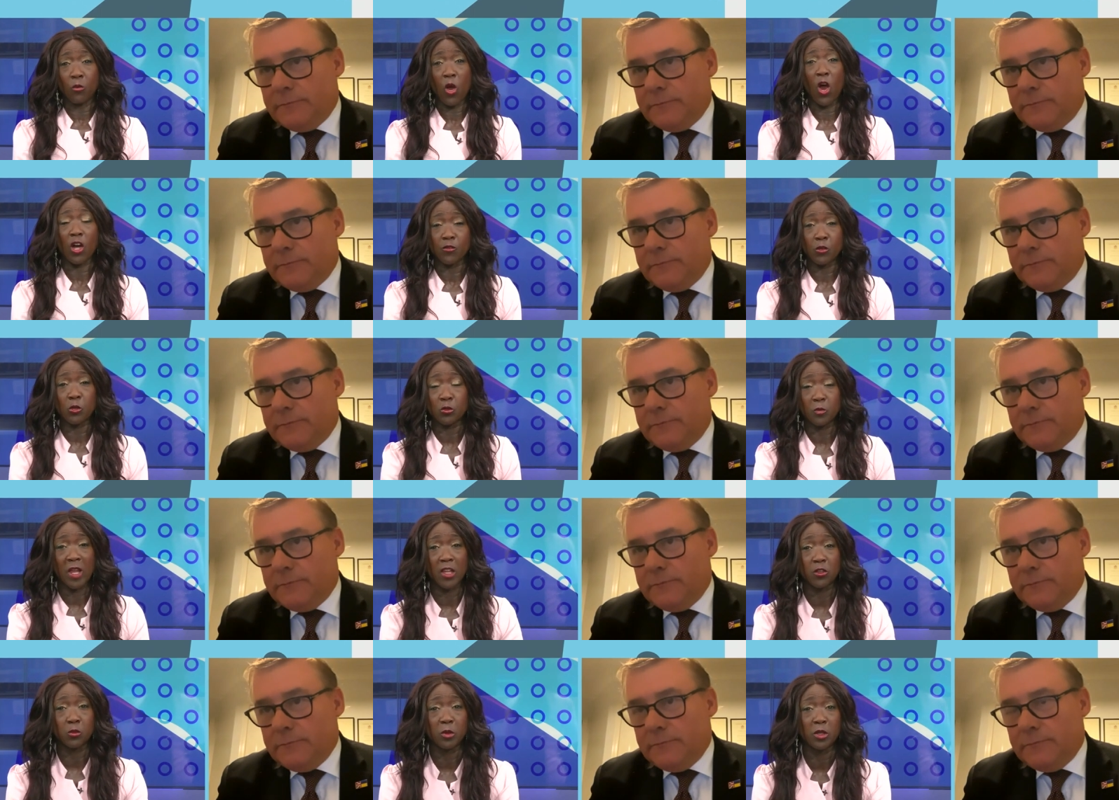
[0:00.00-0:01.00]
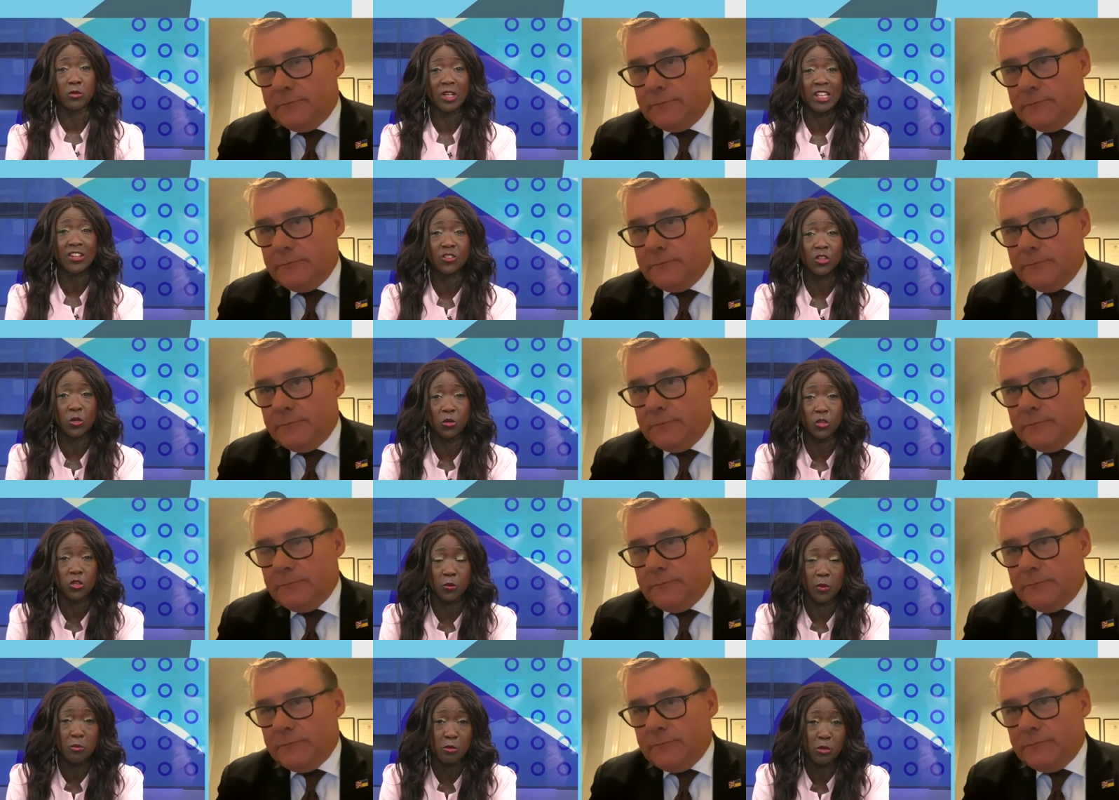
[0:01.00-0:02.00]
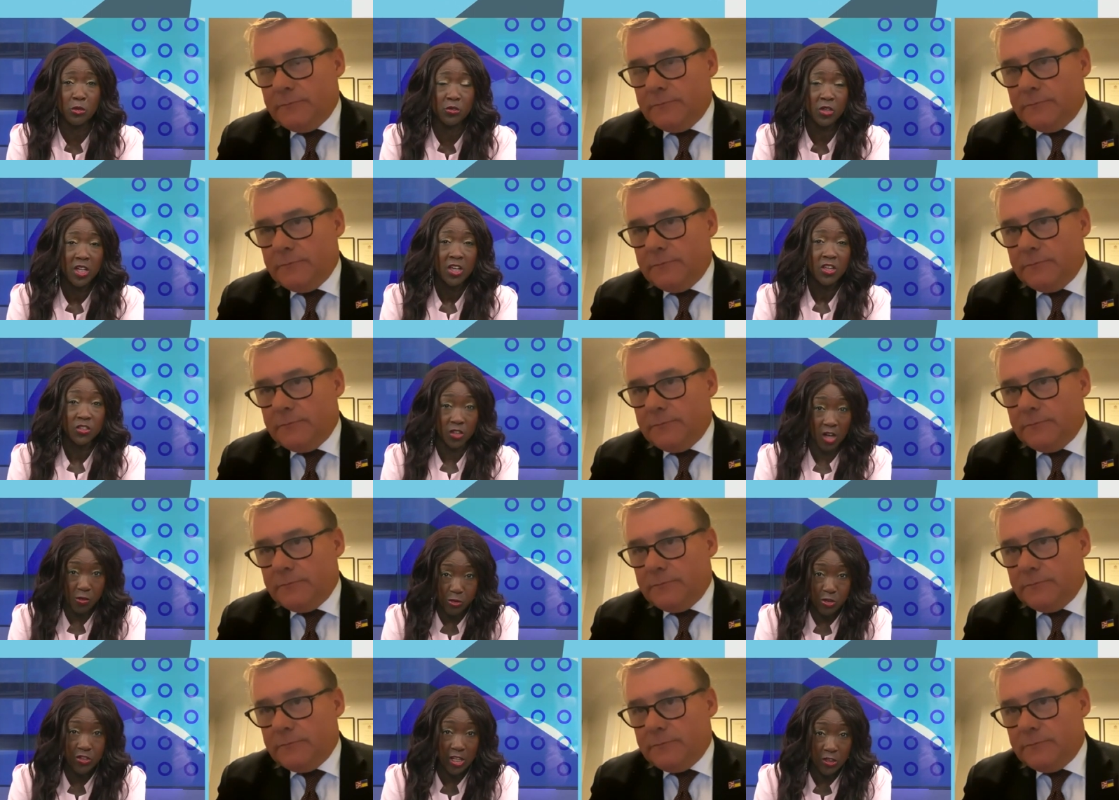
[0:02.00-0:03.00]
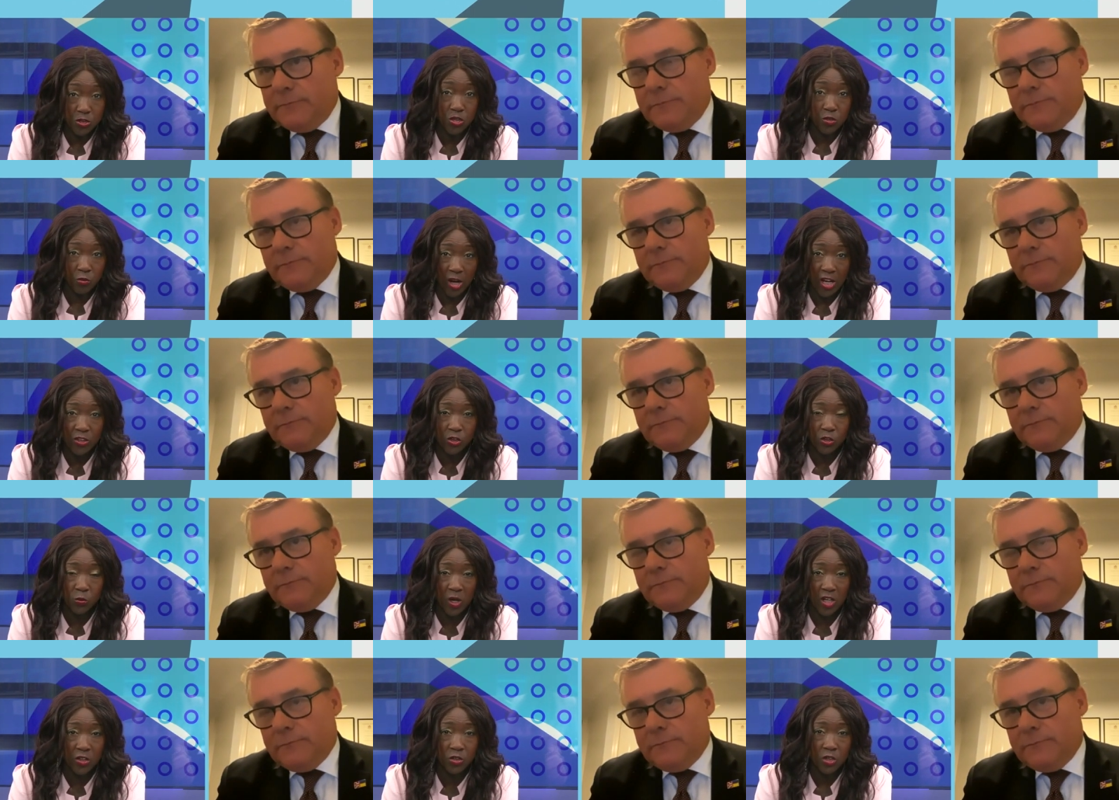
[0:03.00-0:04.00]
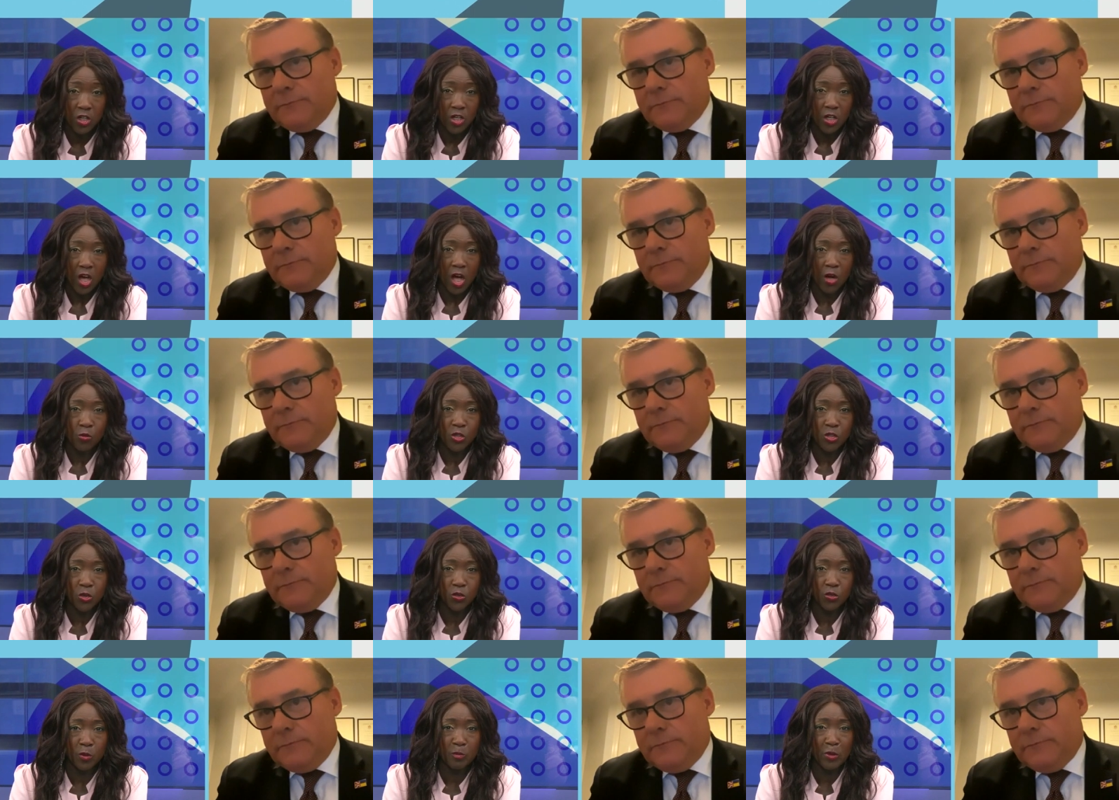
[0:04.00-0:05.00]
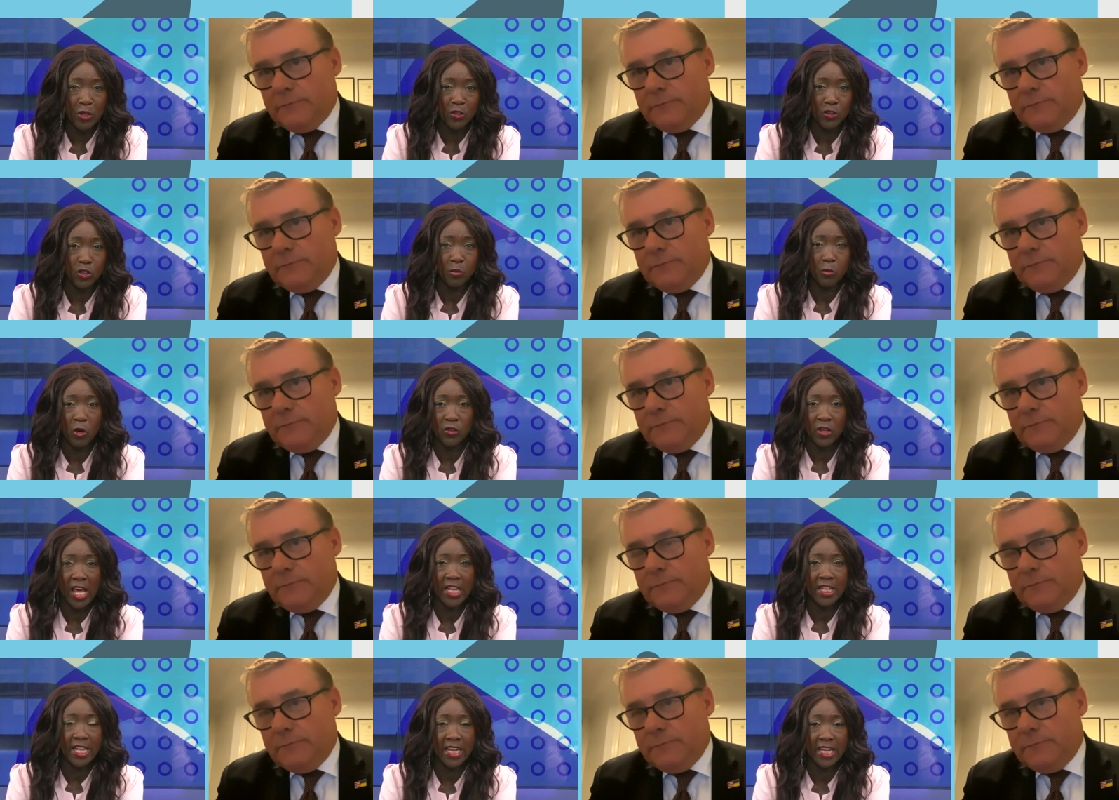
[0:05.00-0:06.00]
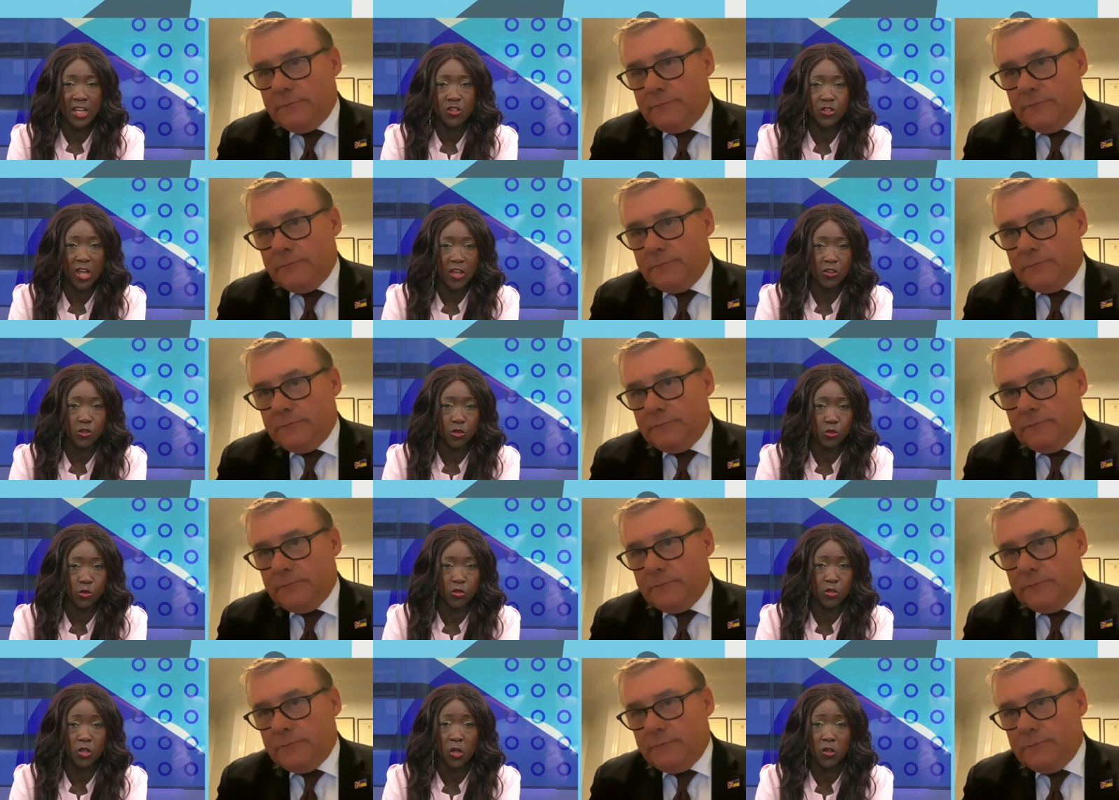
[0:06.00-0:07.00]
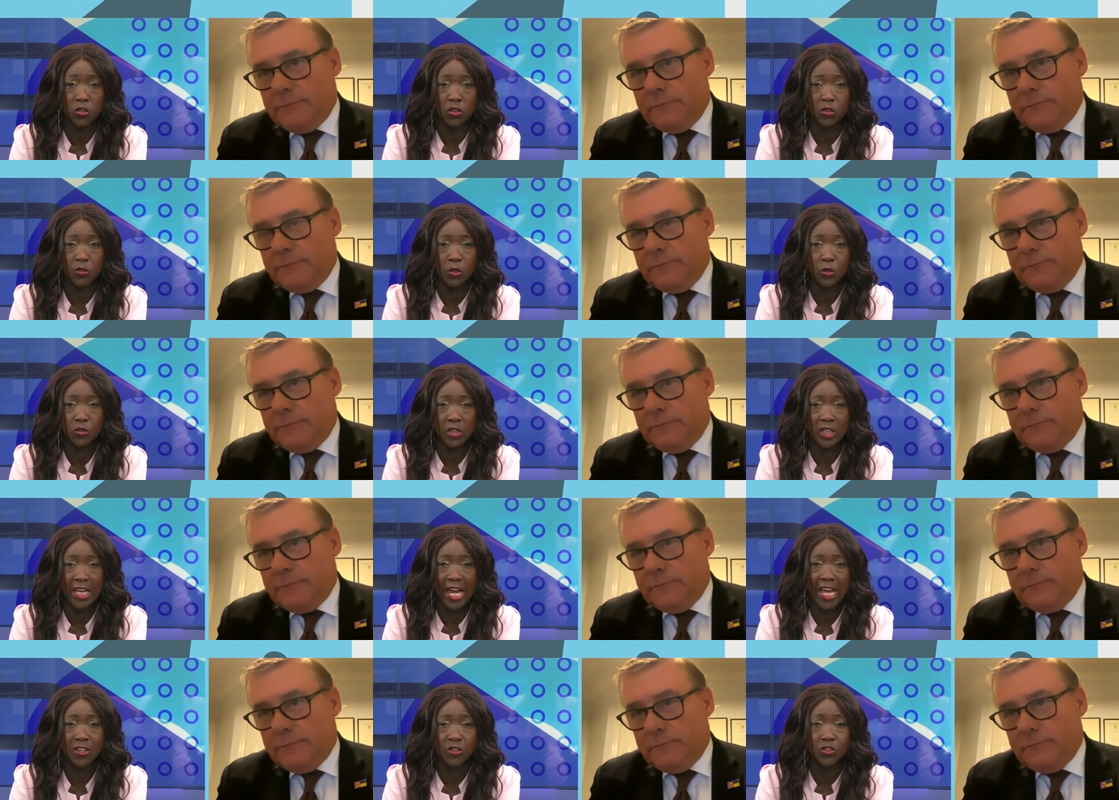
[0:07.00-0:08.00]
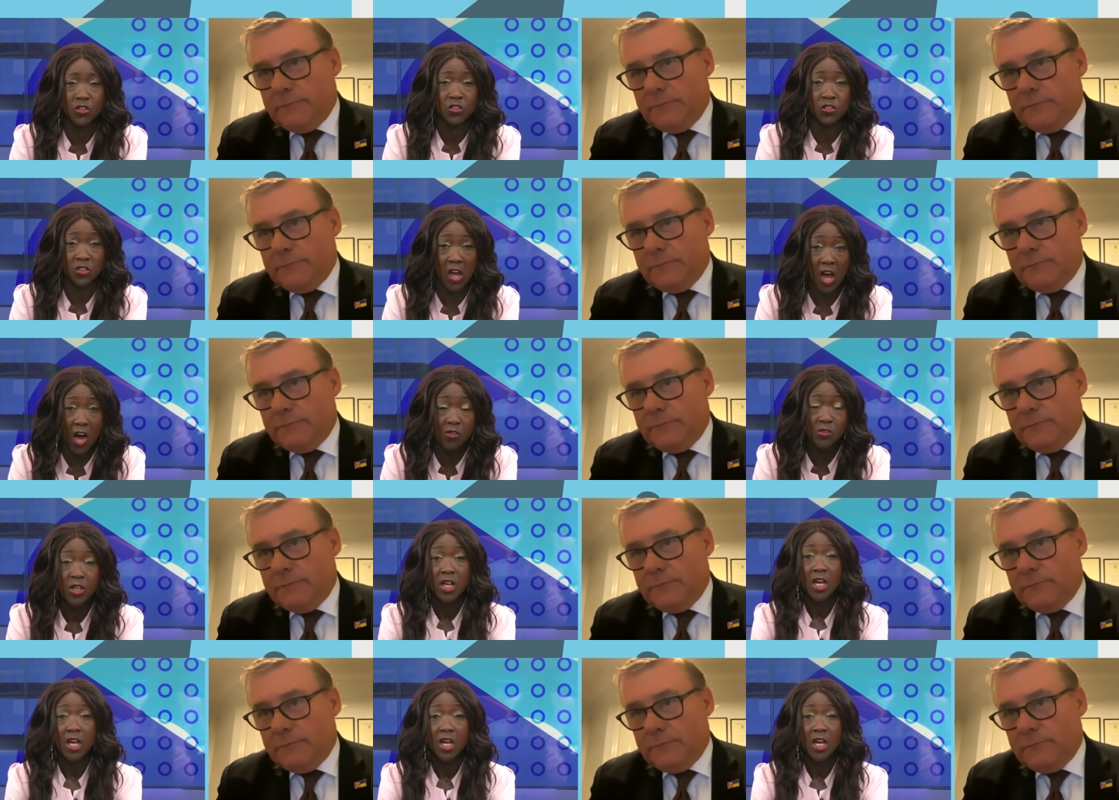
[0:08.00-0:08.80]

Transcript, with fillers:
Speaker 1: the workforce plans will be released in order to improve staff retention rates as well as uh, reduce the burden upon the N H S through the cost of using agency staff,